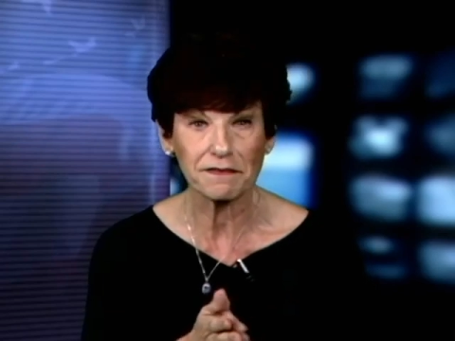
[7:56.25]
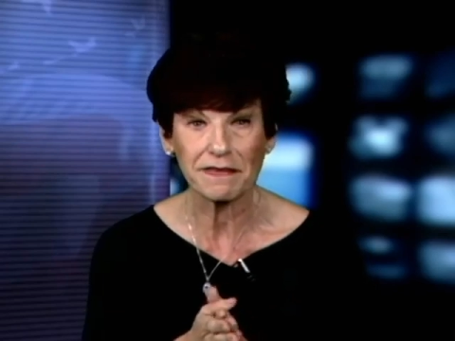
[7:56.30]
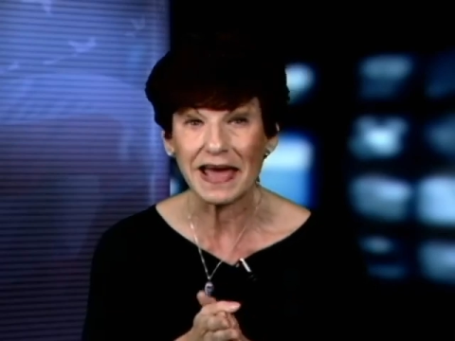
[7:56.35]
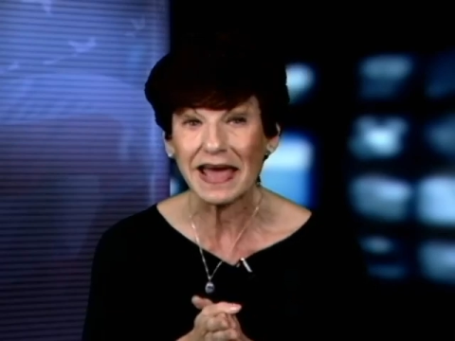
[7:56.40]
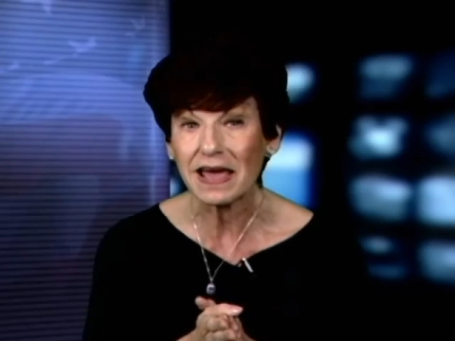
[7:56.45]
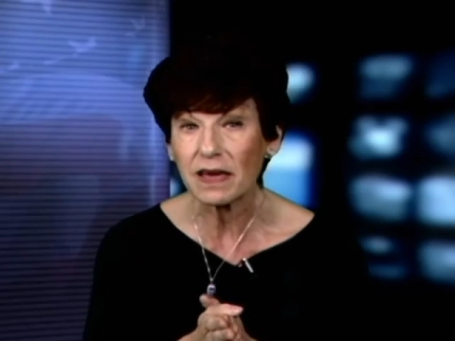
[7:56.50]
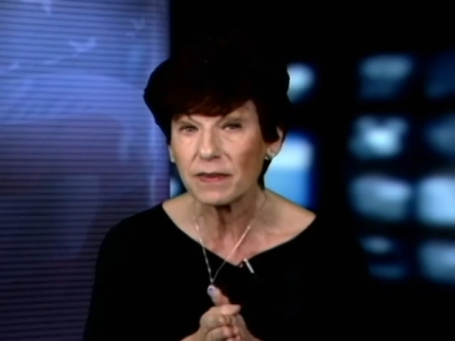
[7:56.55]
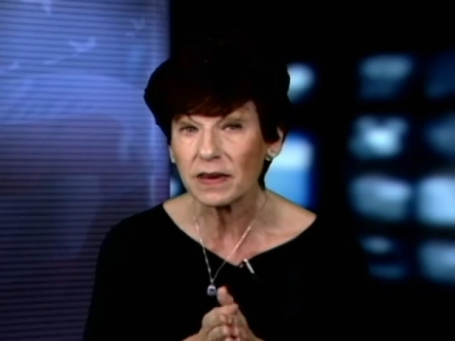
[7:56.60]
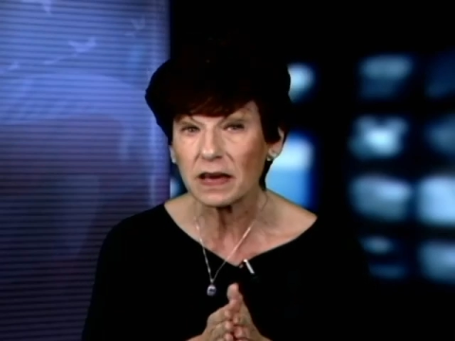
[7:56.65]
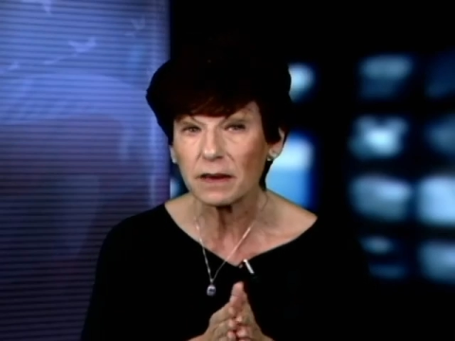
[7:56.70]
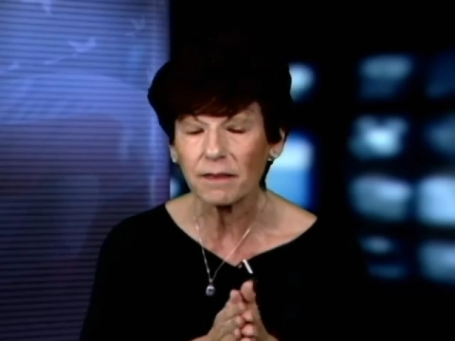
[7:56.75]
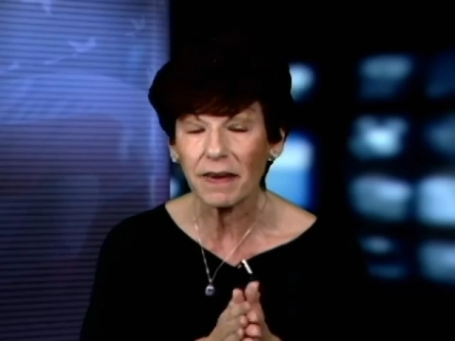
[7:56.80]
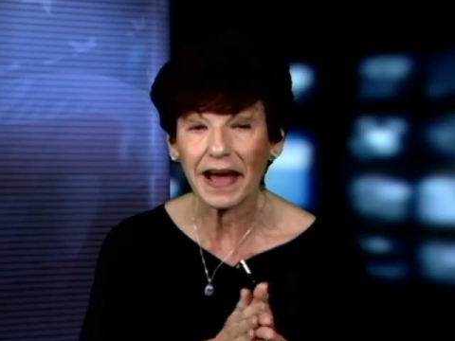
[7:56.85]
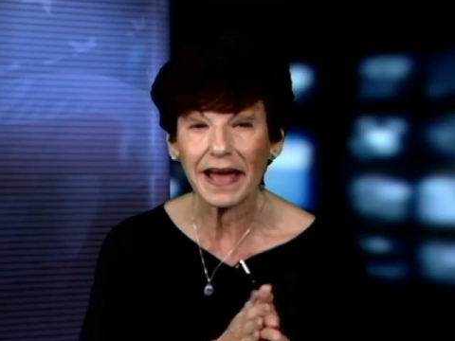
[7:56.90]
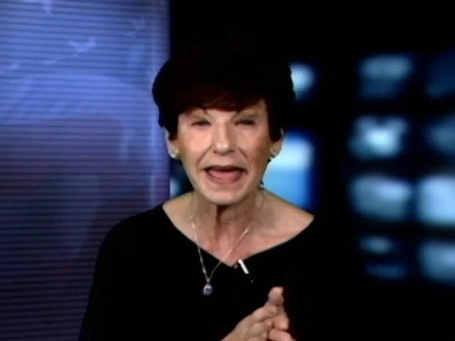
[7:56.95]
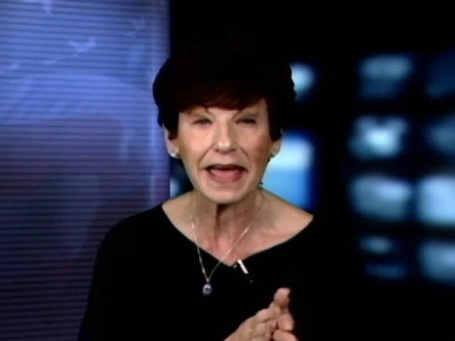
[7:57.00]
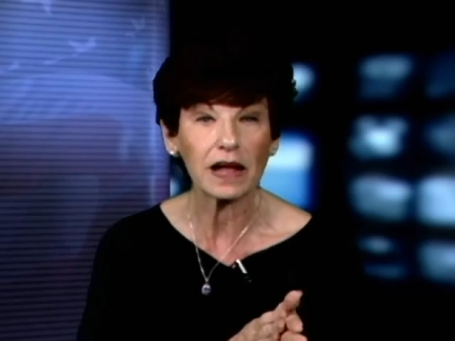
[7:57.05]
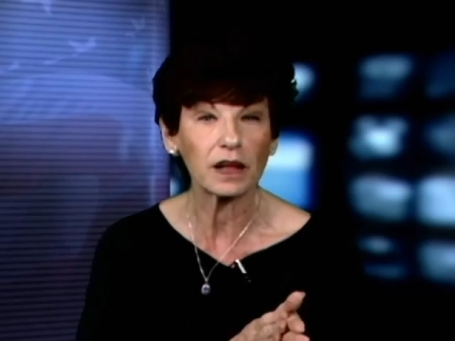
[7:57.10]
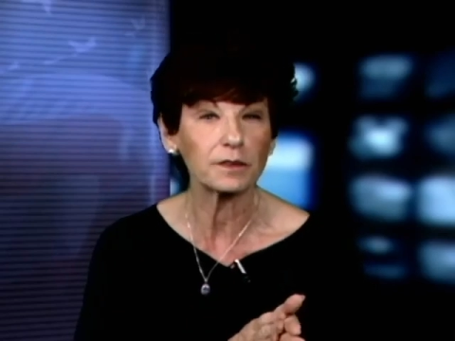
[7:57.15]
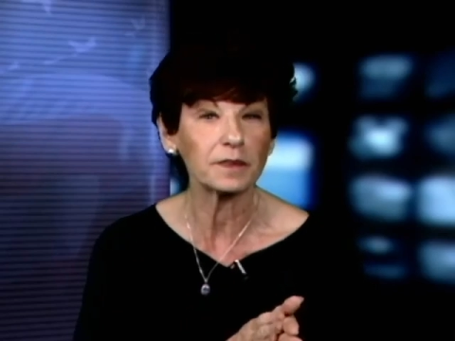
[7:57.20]
maybe
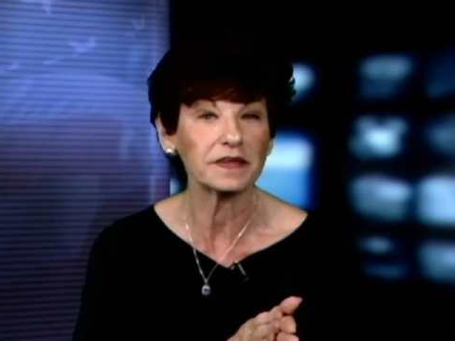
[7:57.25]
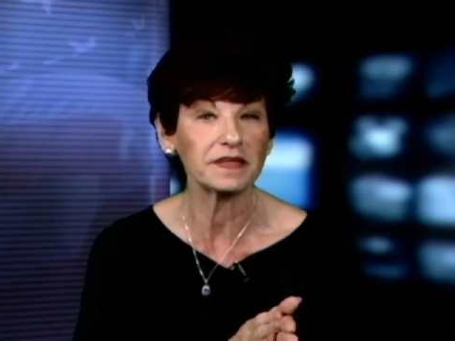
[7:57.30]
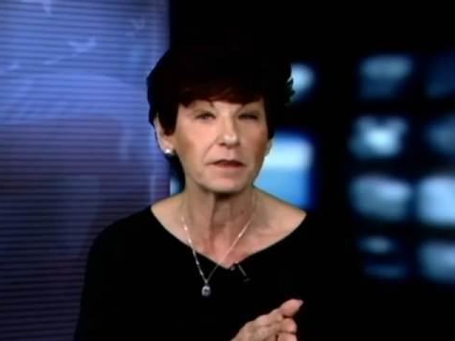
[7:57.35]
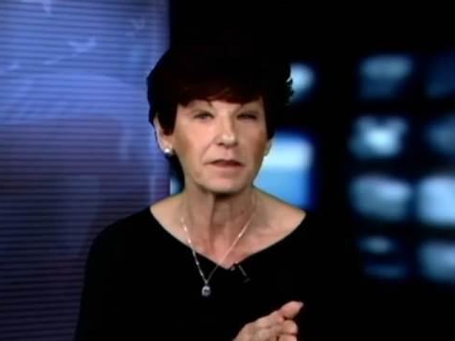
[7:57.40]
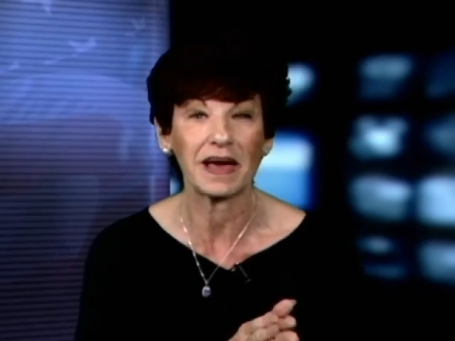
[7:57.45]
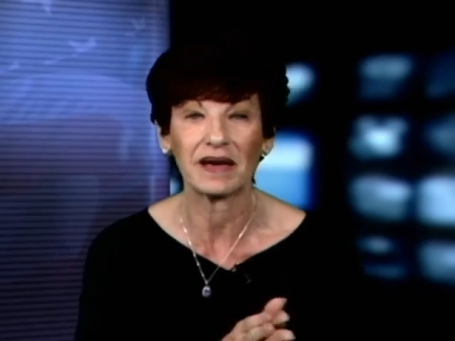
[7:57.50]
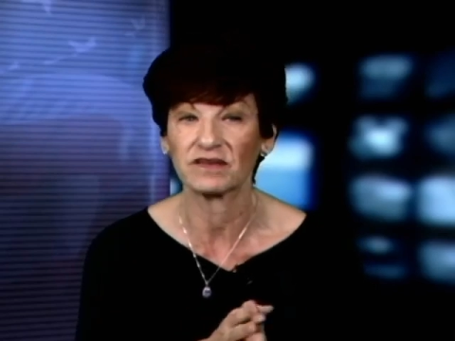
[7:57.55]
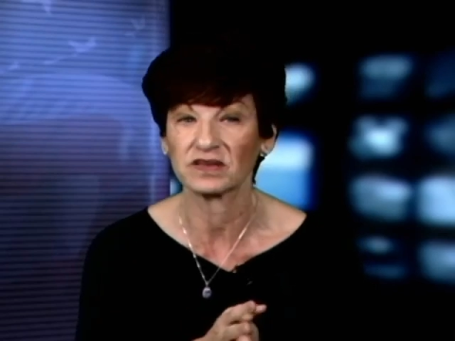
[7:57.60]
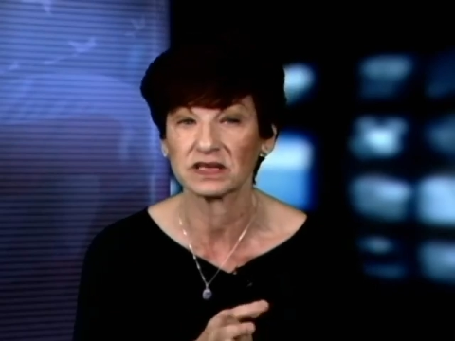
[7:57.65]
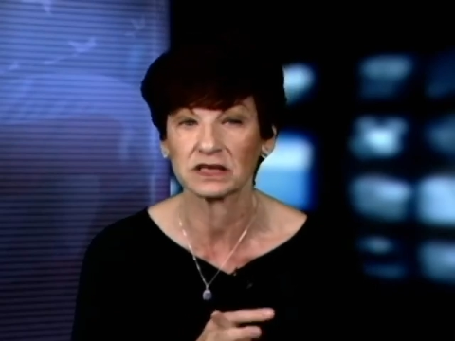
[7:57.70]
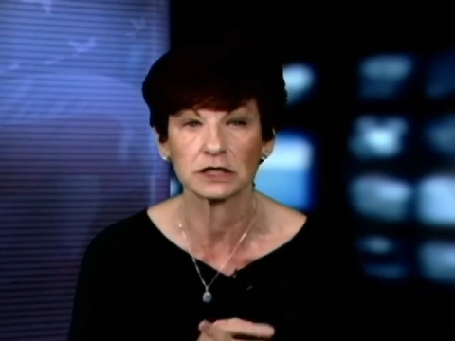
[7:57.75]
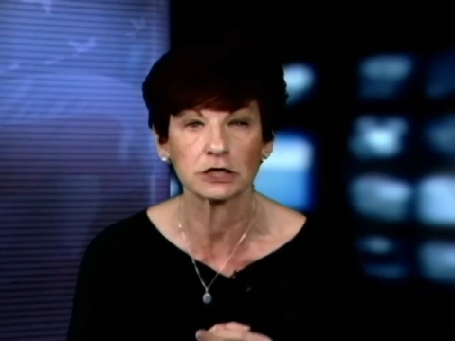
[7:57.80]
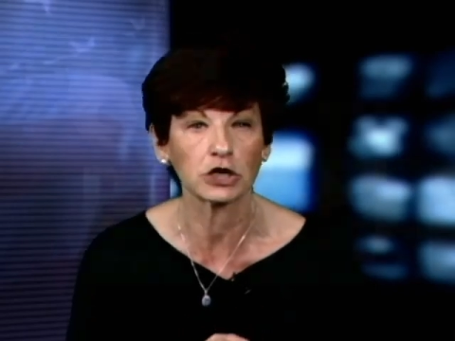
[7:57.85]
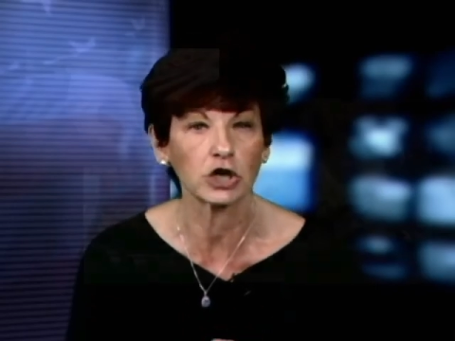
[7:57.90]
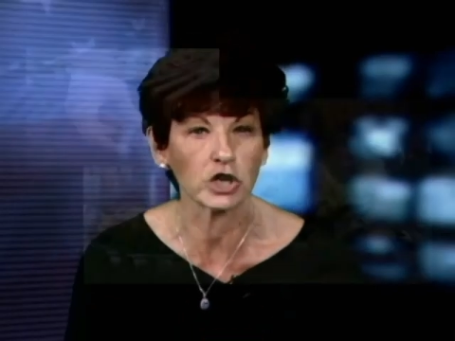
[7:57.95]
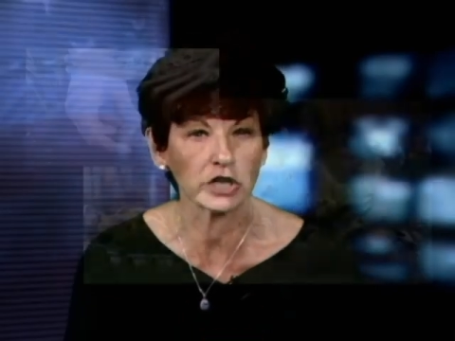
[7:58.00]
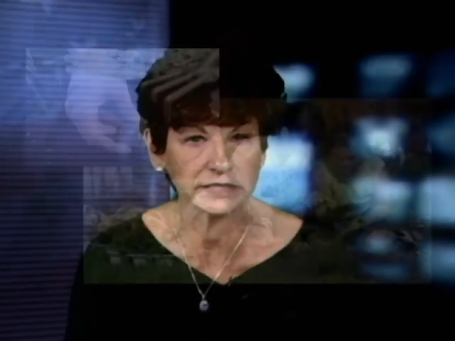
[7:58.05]
by helping them have a little